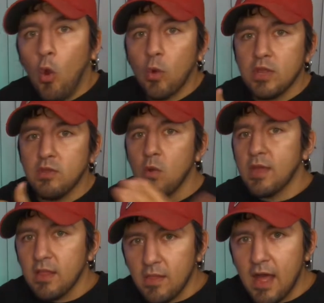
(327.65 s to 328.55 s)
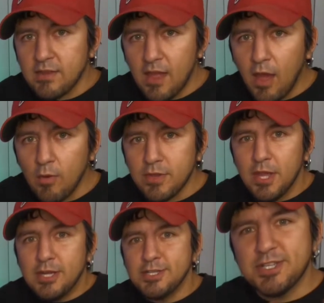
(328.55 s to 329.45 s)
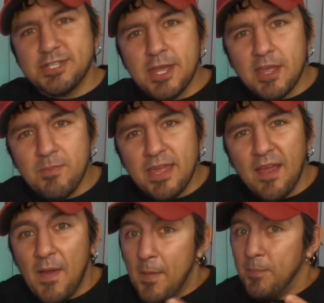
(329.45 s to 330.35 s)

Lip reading: or you don't get locked out. Just like me.